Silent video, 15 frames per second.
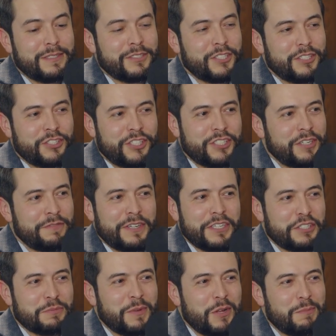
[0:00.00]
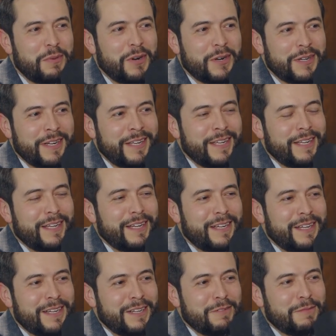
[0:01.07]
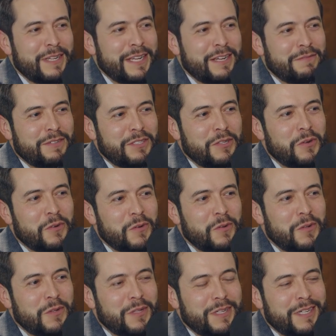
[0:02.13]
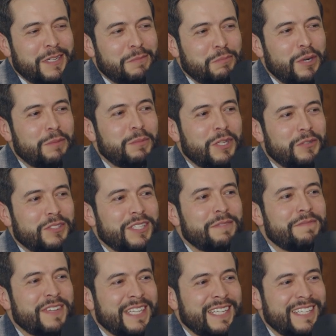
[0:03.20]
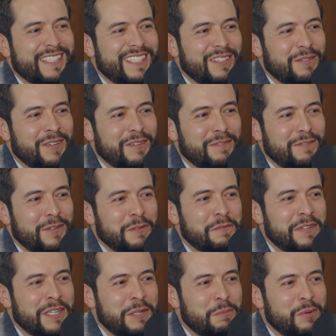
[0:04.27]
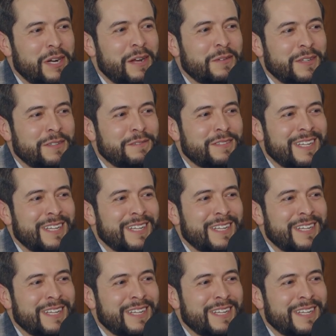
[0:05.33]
just a very small part. We have a local Pueblo symphony that we're very proud of.